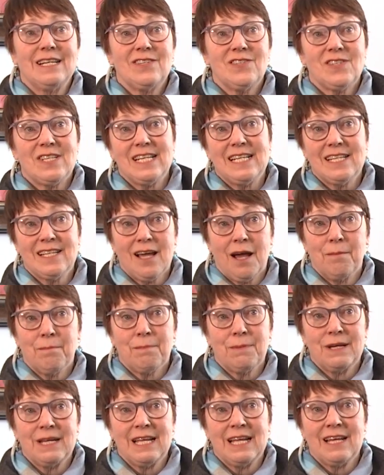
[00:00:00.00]
seed
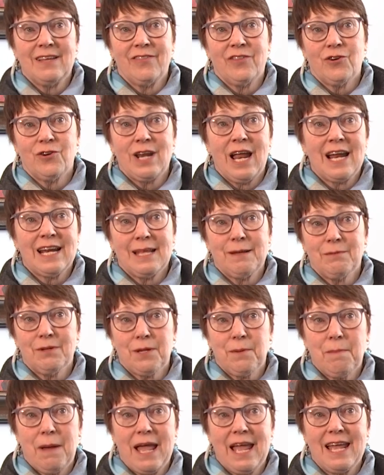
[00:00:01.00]
company and they're not able
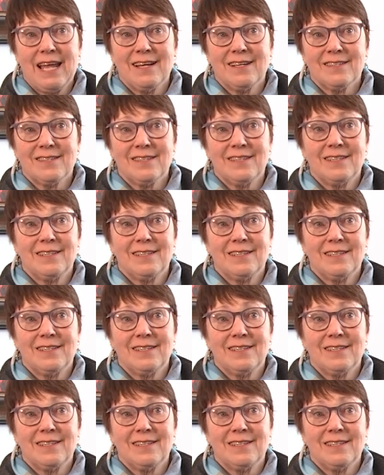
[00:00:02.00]
to pay it.